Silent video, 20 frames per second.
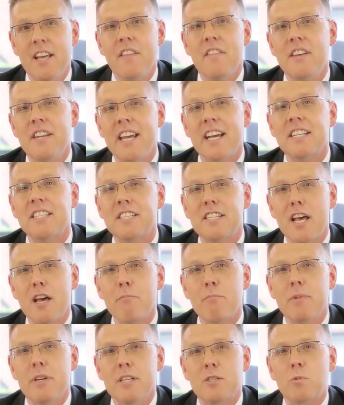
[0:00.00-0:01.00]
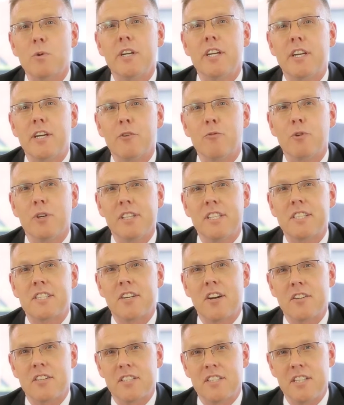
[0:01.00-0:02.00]
The next step is where you can really
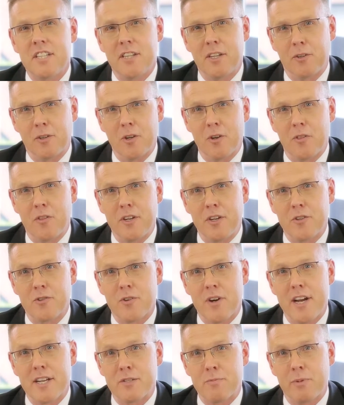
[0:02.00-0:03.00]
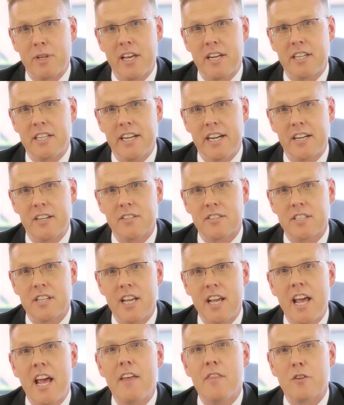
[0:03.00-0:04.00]
start to see the growth of your transplanted hairs
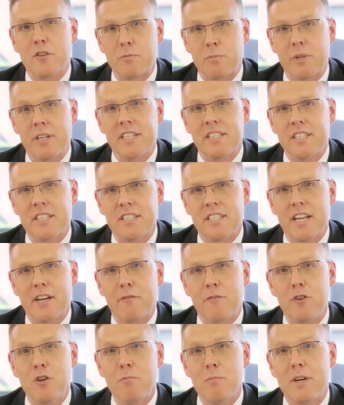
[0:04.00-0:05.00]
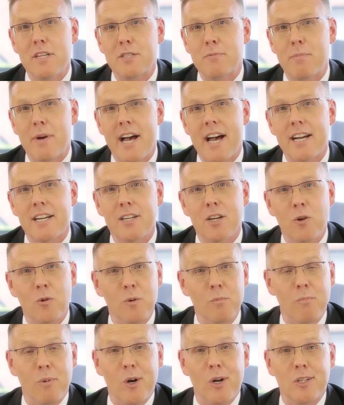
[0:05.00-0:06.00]
in those places that a few months back
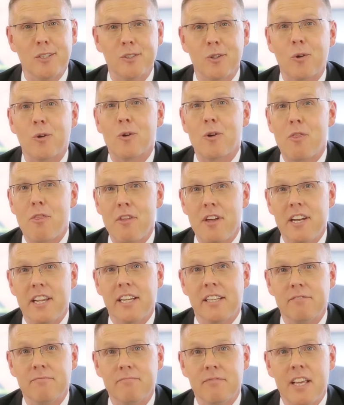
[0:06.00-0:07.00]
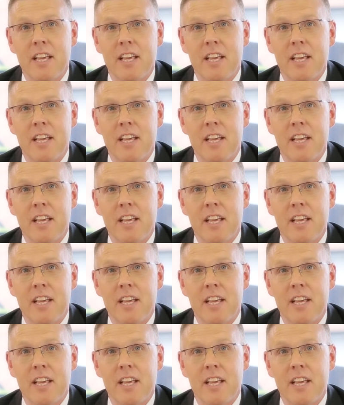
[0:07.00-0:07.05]
were bald or thinning.